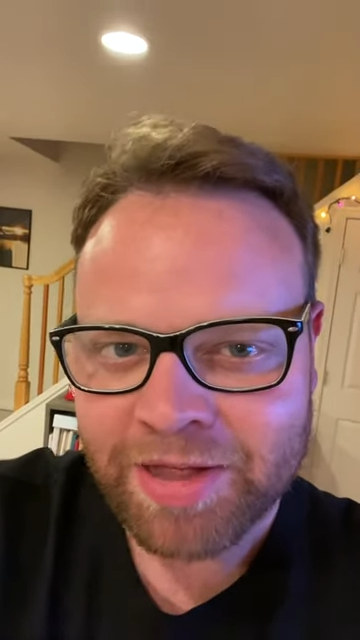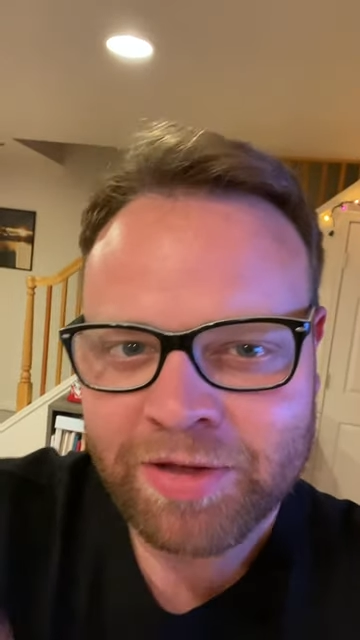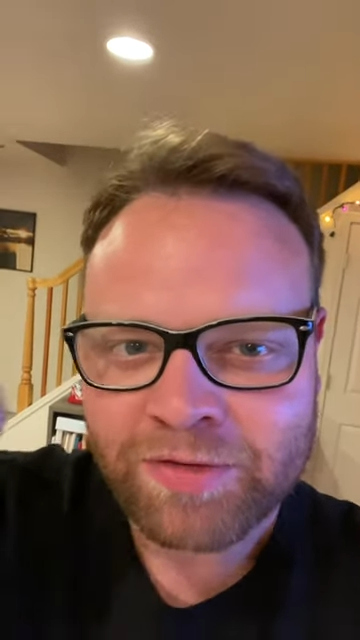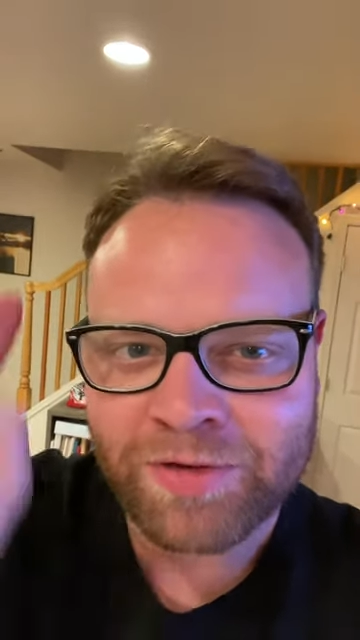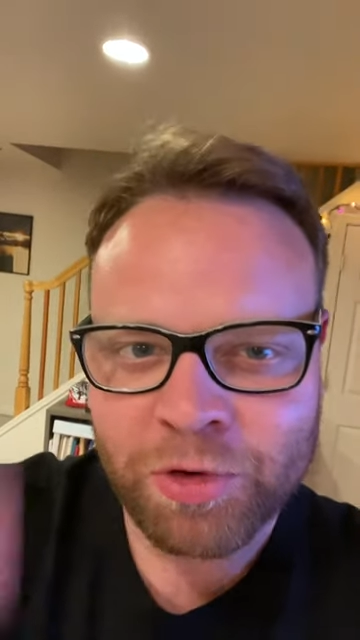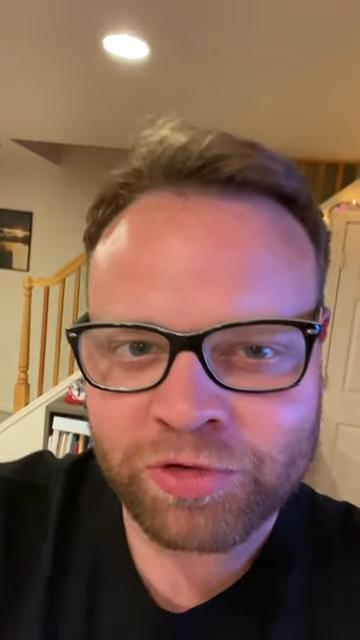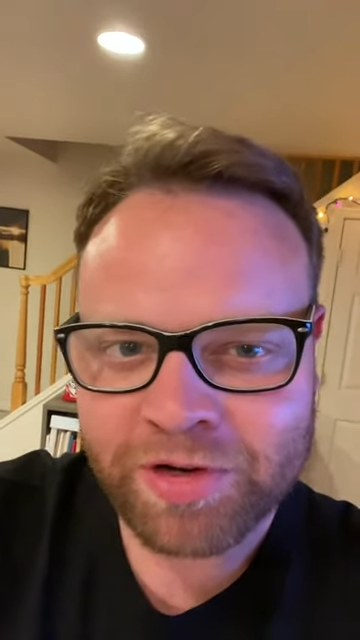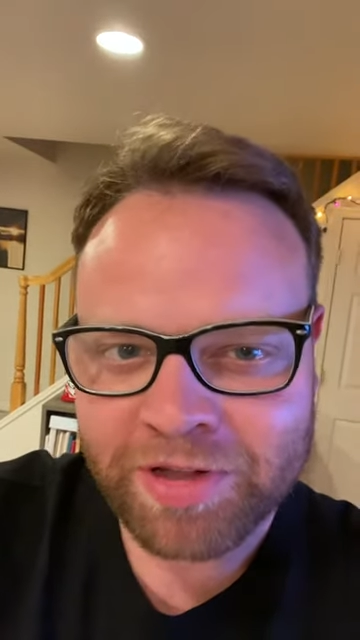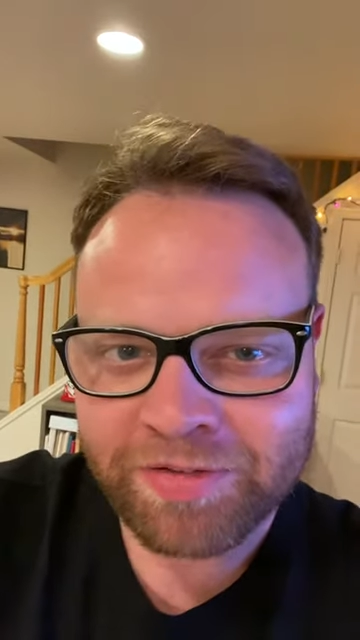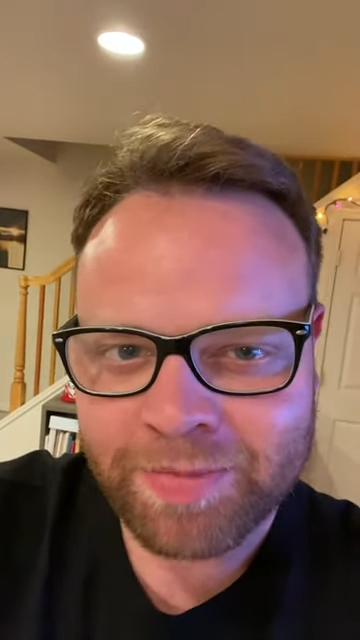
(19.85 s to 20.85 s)

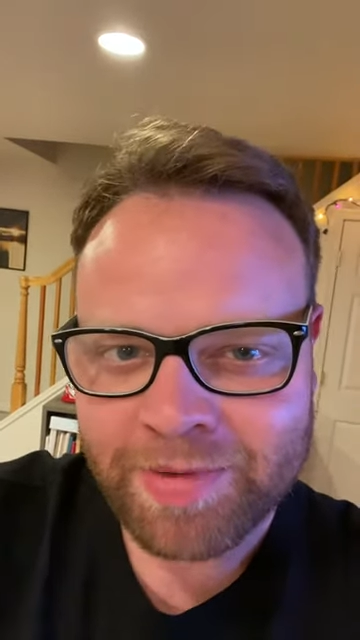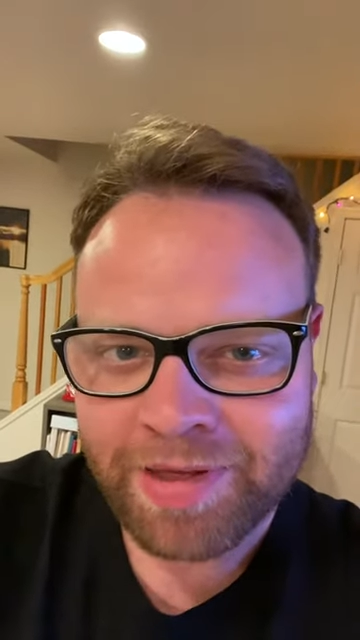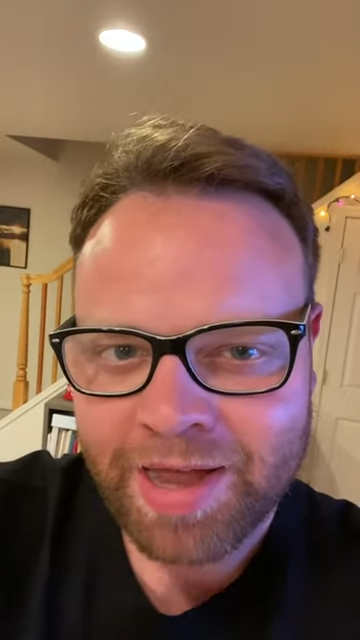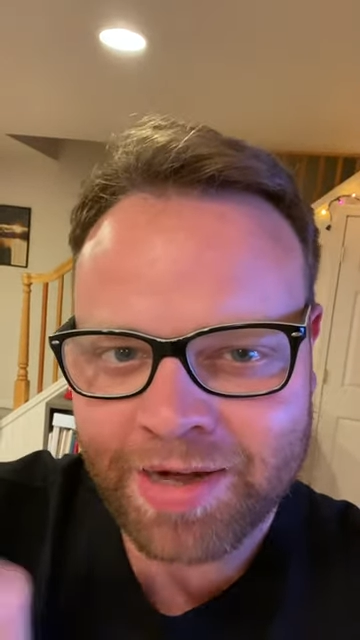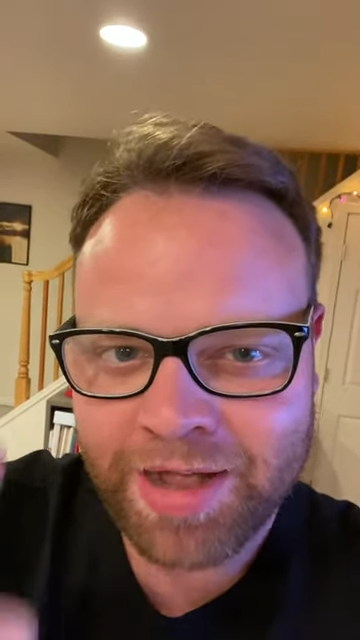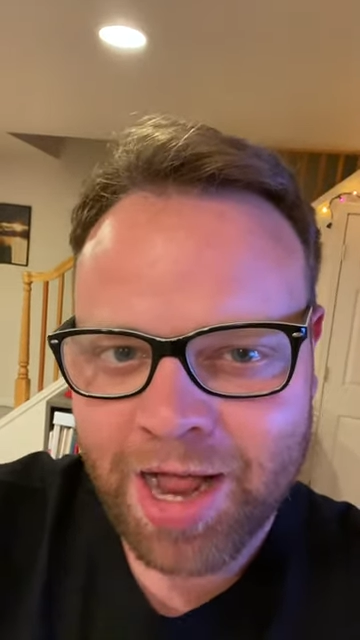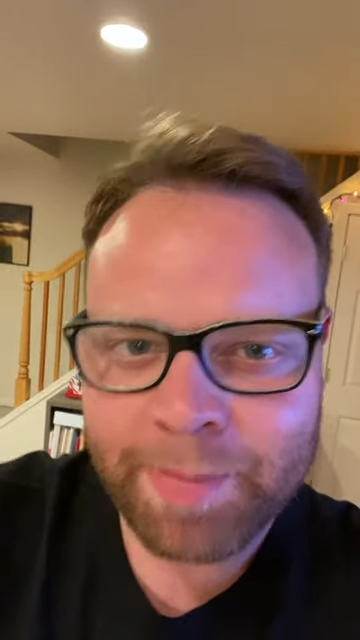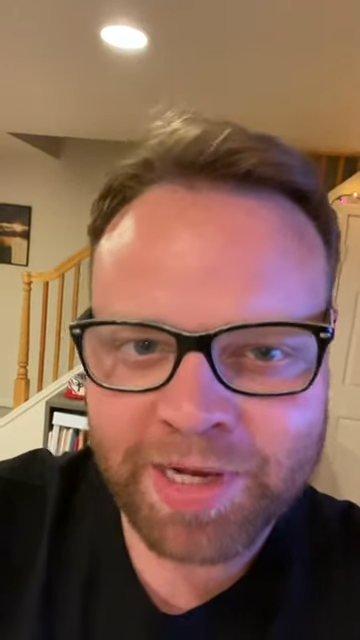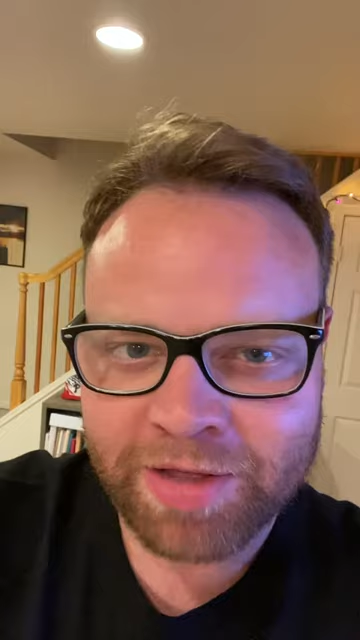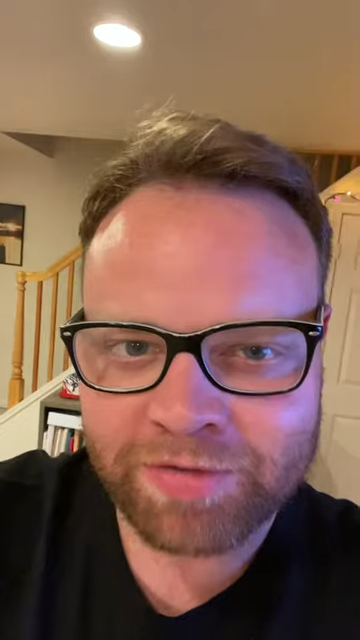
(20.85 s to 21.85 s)
Socialism and
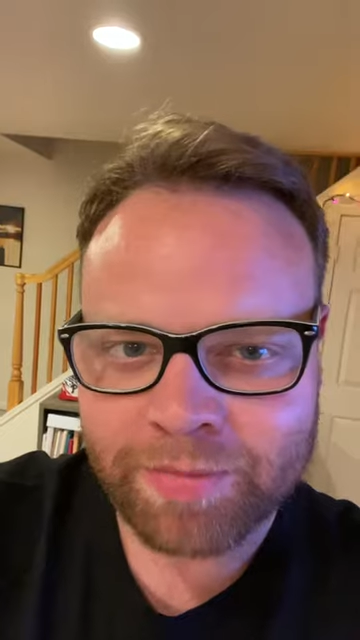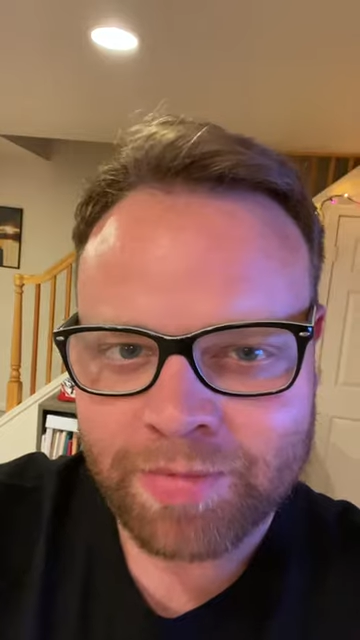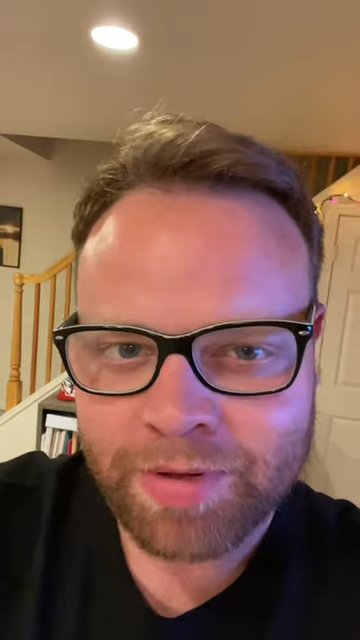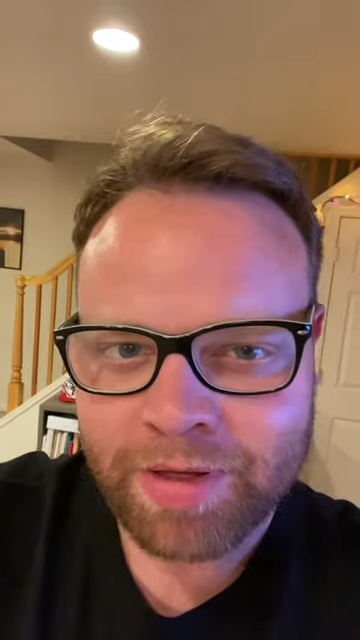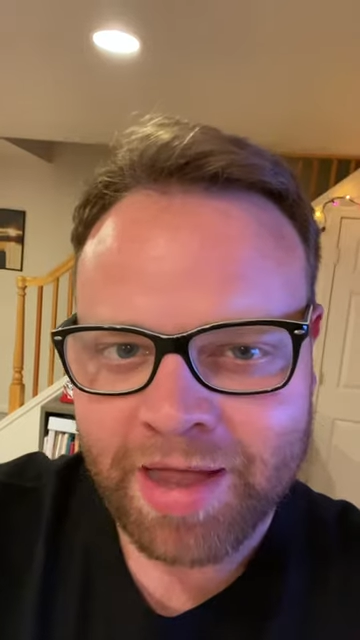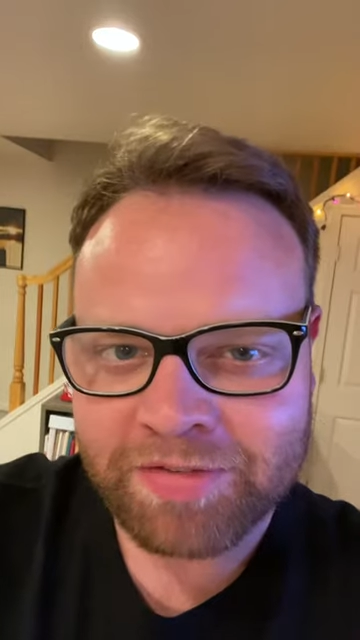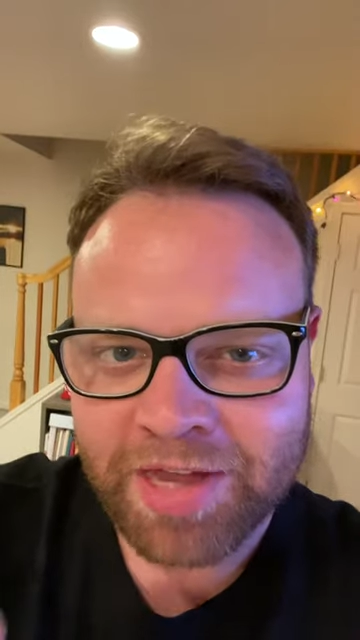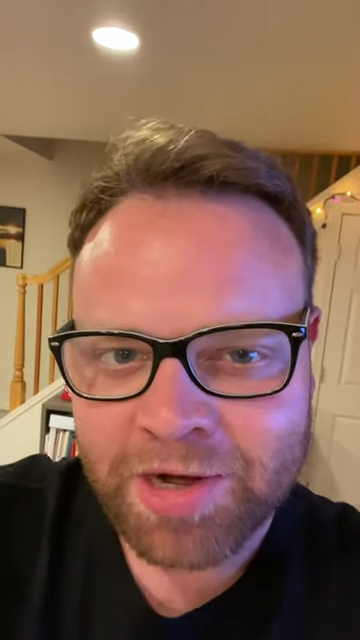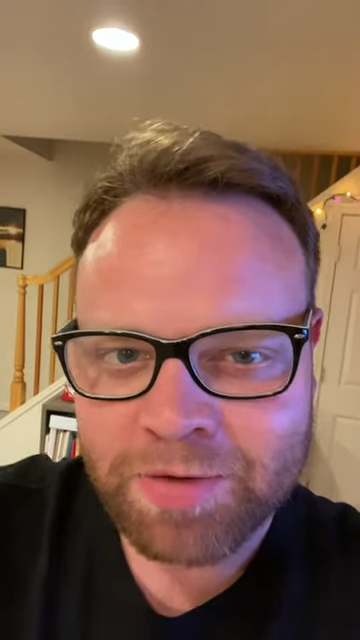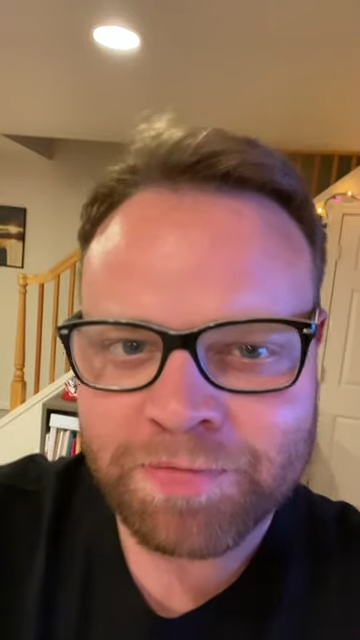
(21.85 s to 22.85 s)
communism has
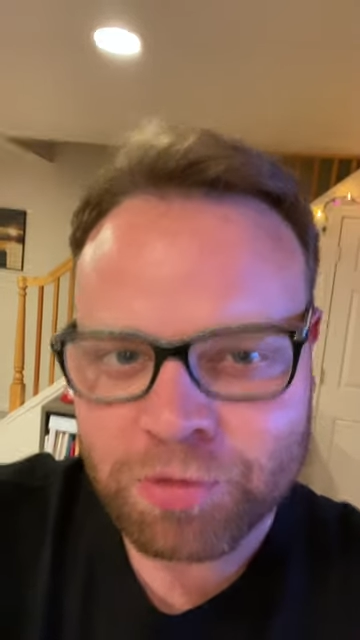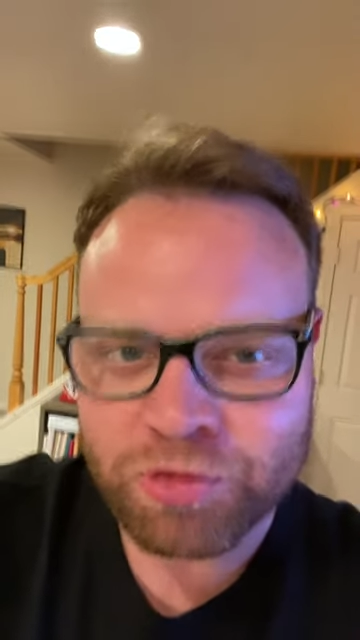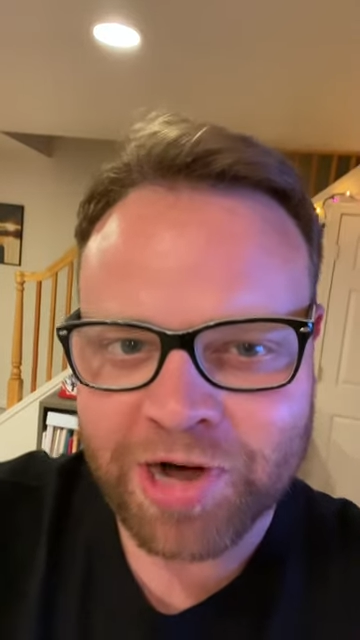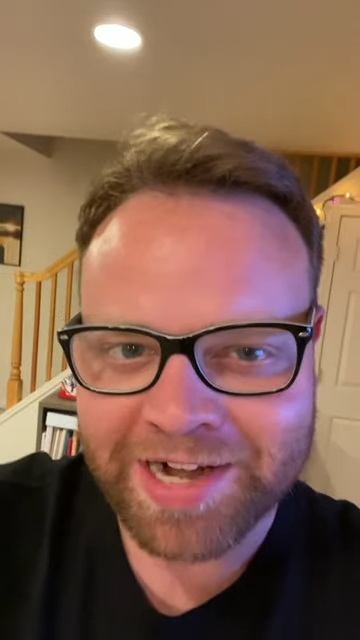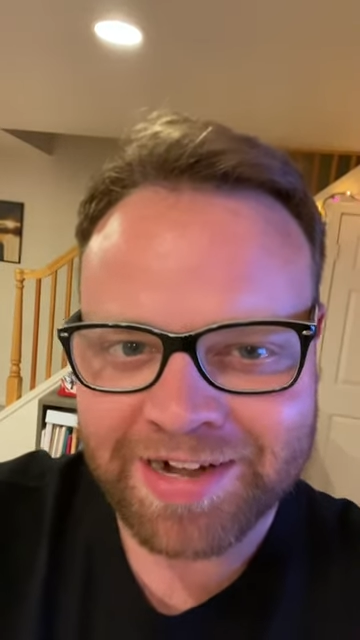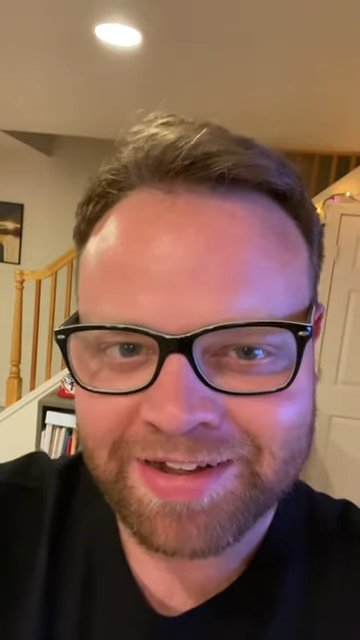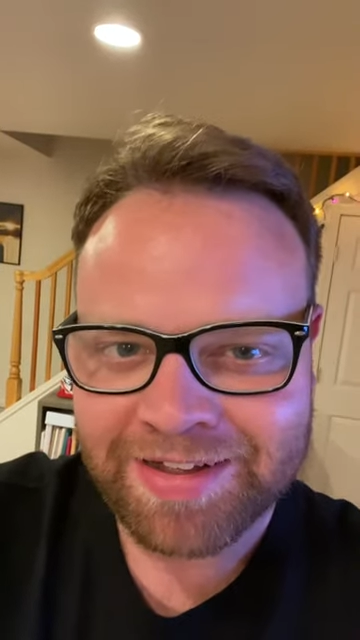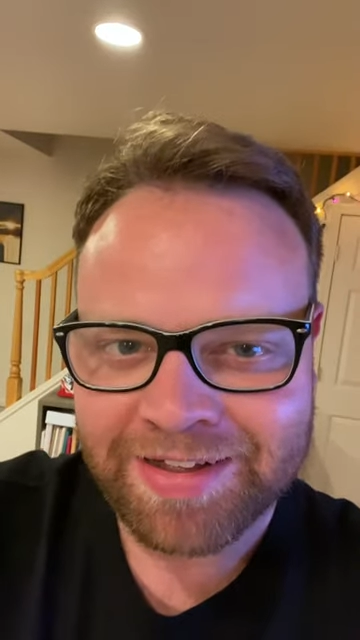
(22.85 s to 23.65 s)
infiltrated